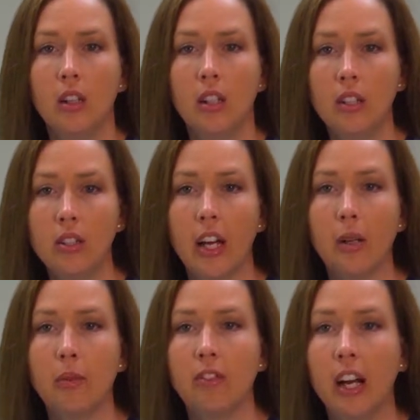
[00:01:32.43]
This
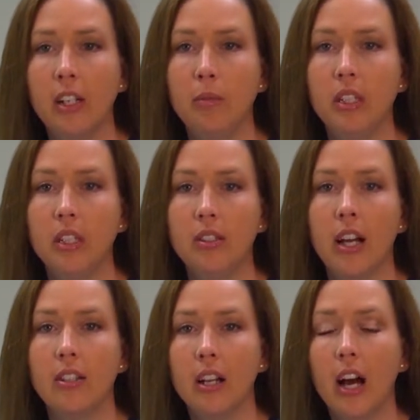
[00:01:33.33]
type of diabetes
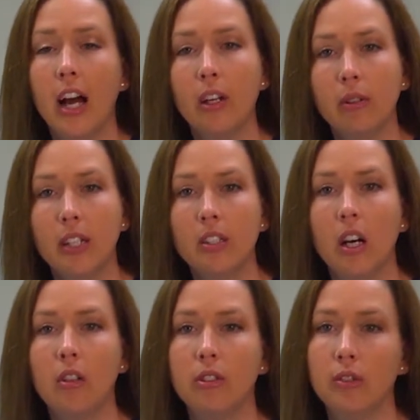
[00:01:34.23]
has a high rate
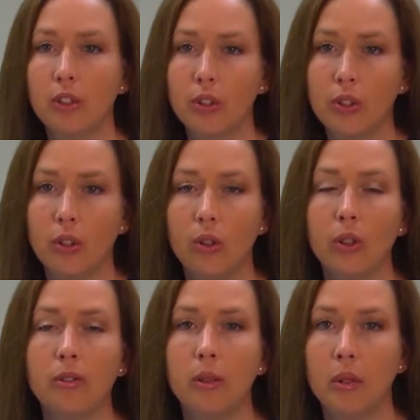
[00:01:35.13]
of reversal
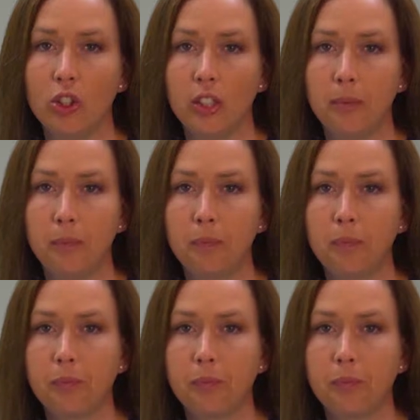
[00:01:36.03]
or remission.